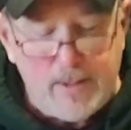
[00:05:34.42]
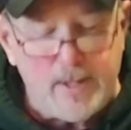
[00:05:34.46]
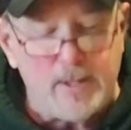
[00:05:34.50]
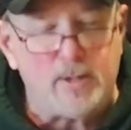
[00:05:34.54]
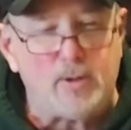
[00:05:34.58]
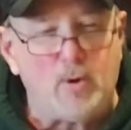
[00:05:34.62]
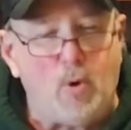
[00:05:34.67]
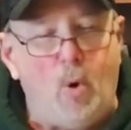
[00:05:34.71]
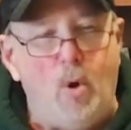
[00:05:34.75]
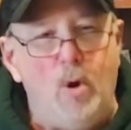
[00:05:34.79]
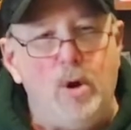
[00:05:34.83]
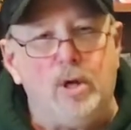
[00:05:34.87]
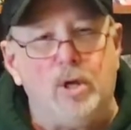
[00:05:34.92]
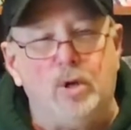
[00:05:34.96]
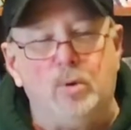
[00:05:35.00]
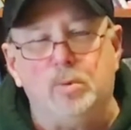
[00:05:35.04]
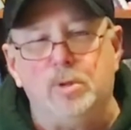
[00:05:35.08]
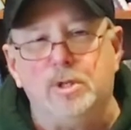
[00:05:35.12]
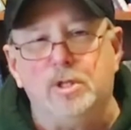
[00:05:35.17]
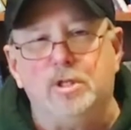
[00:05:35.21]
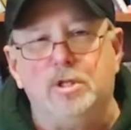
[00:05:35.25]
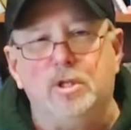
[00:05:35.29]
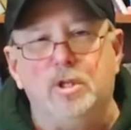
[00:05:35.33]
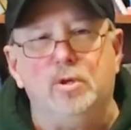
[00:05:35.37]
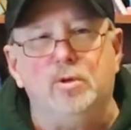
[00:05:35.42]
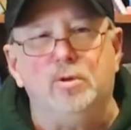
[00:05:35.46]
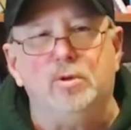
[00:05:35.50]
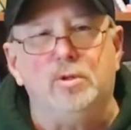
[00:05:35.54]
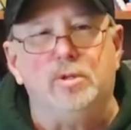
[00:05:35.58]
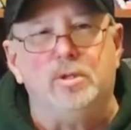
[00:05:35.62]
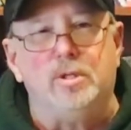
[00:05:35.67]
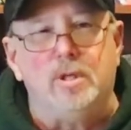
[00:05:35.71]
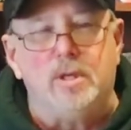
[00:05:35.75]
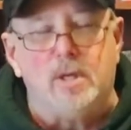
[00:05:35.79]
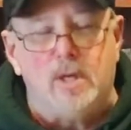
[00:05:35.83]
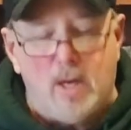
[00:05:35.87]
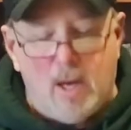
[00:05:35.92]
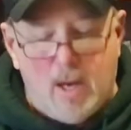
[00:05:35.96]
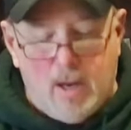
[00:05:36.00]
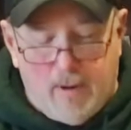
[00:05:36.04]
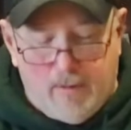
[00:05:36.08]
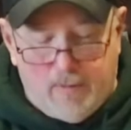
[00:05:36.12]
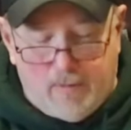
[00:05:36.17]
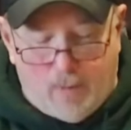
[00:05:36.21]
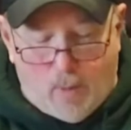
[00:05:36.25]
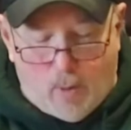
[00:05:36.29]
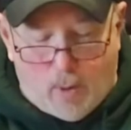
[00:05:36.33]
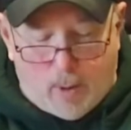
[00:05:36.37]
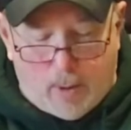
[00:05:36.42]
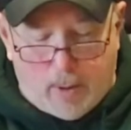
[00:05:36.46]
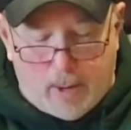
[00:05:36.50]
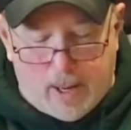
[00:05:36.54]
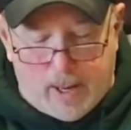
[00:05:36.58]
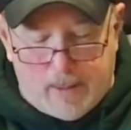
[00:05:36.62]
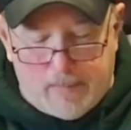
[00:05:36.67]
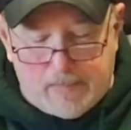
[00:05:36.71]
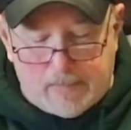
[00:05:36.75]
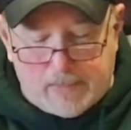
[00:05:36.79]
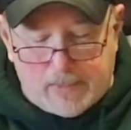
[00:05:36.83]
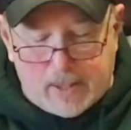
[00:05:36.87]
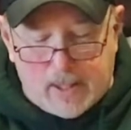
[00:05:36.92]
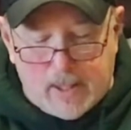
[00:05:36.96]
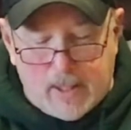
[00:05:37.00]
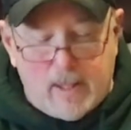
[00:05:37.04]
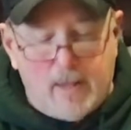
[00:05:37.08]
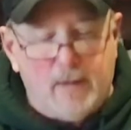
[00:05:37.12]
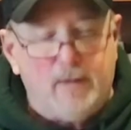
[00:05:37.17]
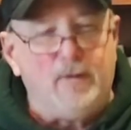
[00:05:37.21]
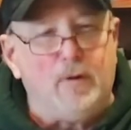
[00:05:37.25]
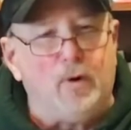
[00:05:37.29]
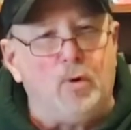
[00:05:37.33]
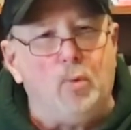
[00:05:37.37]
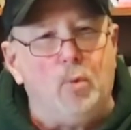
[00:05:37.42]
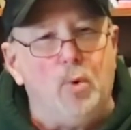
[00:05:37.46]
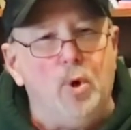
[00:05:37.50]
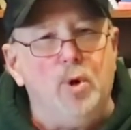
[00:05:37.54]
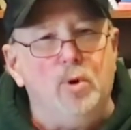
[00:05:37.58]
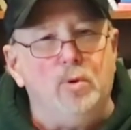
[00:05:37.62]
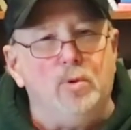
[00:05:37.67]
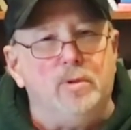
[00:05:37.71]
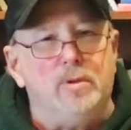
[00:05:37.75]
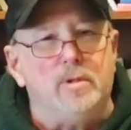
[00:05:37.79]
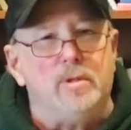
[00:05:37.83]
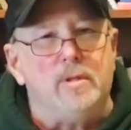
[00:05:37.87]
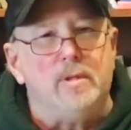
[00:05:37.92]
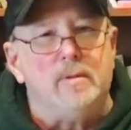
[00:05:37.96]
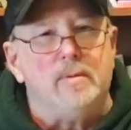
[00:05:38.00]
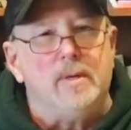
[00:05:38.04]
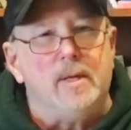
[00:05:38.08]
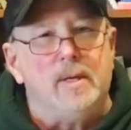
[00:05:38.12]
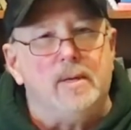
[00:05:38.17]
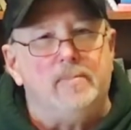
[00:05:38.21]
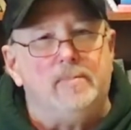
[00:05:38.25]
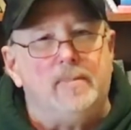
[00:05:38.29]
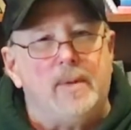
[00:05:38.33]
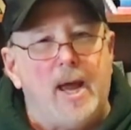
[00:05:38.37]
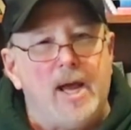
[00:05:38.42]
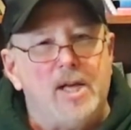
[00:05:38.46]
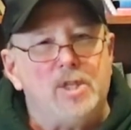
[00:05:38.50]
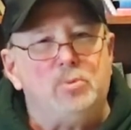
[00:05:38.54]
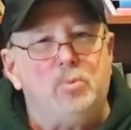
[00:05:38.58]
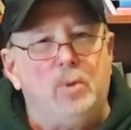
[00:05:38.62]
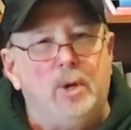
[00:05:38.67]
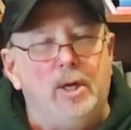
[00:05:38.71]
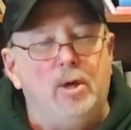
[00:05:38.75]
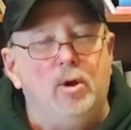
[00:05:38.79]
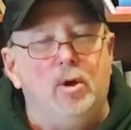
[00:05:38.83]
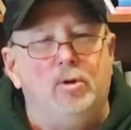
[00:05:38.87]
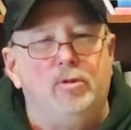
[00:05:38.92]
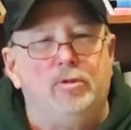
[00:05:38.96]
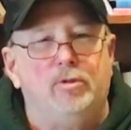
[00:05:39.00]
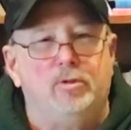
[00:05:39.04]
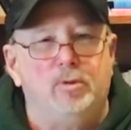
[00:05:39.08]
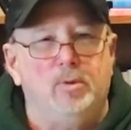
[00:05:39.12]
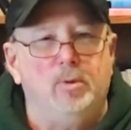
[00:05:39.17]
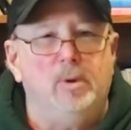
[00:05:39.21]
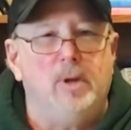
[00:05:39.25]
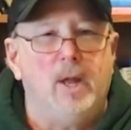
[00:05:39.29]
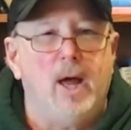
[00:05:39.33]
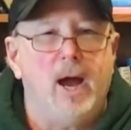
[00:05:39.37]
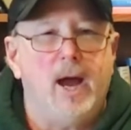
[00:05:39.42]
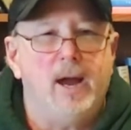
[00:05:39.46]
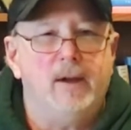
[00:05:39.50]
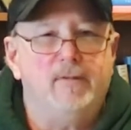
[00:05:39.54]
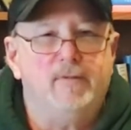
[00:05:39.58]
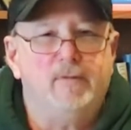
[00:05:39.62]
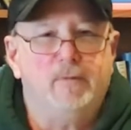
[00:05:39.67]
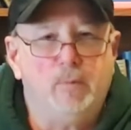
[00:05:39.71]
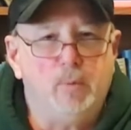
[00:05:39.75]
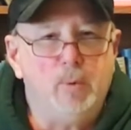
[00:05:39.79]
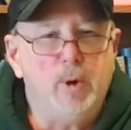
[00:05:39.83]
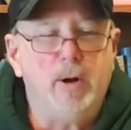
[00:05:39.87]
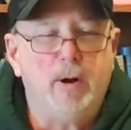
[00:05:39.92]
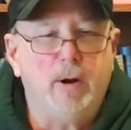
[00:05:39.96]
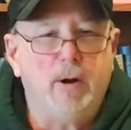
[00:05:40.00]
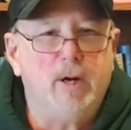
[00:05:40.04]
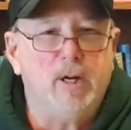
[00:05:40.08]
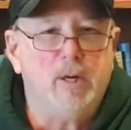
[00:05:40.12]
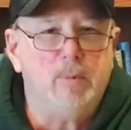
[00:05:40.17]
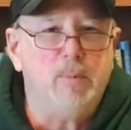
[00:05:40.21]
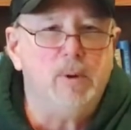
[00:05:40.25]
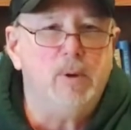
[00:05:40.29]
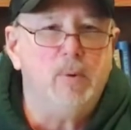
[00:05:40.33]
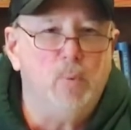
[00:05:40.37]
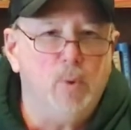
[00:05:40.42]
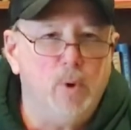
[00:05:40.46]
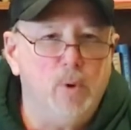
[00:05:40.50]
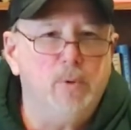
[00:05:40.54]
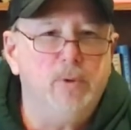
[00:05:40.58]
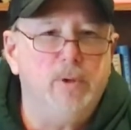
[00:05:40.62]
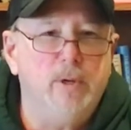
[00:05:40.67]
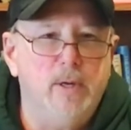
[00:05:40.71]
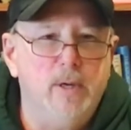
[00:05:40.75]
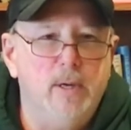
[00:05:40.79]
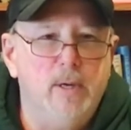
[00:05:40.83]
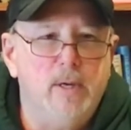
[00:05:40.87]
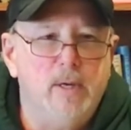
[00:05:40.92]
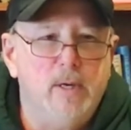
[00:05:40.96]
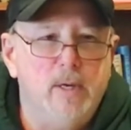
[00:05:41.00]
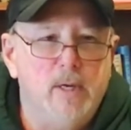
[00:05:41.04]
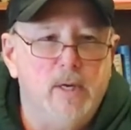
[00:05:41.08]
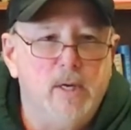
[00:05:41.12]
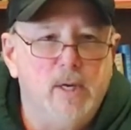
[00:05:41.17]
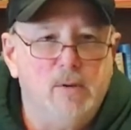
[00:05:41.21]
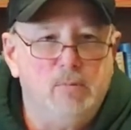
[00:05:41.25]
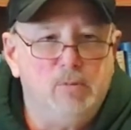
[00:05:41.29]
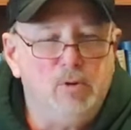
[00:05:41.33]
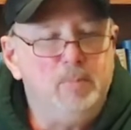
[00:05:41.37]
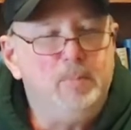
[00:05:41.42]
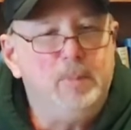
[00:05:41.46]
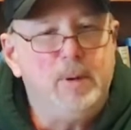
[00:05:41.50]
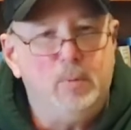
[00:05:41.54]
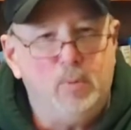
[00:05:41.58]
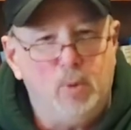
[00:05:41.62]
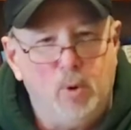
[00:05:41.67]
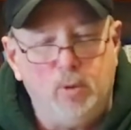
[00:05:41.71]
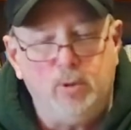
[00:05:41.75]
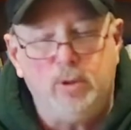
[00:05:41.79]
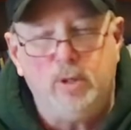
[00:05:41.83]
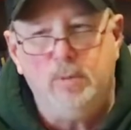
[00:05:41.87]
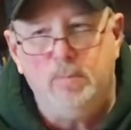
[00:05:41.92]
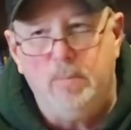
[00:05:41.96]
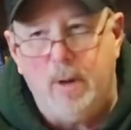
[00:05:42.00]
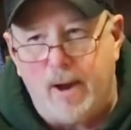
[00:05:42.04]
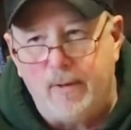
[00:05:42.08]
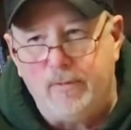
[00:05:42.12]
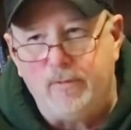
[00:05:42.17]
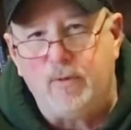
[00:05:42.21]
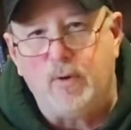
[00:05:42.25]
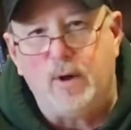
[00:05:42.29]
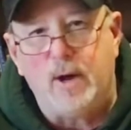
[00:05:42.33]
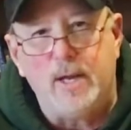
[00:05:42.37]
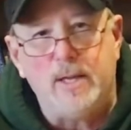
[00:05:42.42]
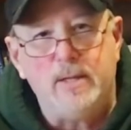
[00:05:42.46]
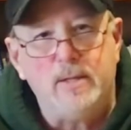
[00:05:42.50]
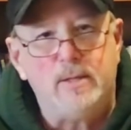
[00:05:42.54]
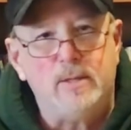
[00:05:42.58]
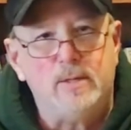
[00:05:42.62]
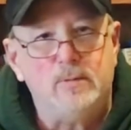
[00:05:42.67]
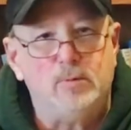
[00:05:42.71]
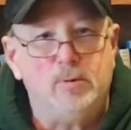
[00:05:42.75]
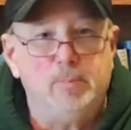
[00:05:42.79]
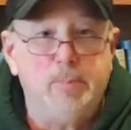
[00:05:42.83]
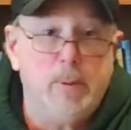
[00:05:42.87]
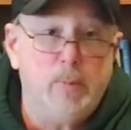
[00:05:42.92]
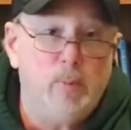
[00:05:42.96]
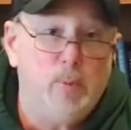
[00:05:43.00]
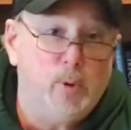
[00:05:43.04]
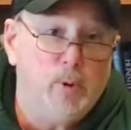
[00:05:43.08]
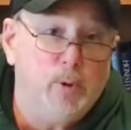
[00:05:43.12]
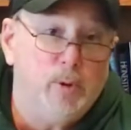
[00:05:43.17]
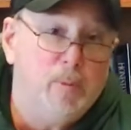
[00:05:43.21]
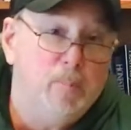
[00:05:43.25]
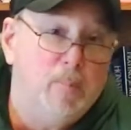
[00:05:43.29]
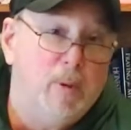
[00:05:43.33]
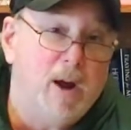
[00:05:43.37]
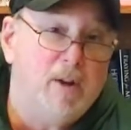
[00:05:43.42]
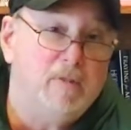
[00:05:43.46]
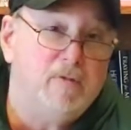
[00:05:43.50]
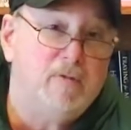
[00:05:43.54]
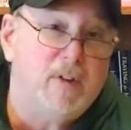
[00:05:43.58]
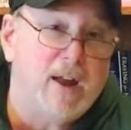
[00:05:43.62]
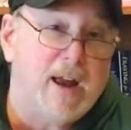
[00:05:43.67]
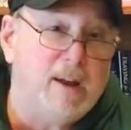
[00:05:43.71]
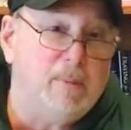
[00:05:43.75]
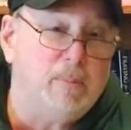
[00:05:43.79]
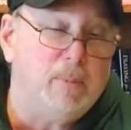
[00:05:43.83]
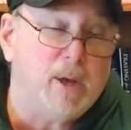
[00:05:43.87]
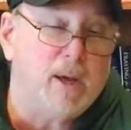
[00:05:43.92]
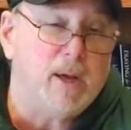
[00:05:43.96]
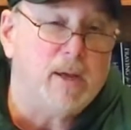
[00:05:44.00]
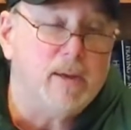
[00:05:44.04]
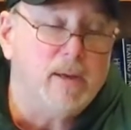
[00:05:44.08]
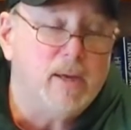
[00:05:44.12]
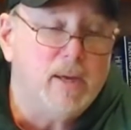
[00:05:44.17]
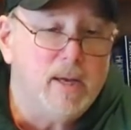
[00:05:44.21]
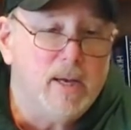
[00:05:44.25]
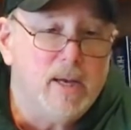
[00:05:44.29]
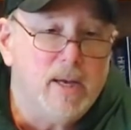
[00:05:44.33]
this oil was used for, um, for wounds. As we go through life, we're going to be wounded. We'll be wounded by friends, we'll be wounded by family.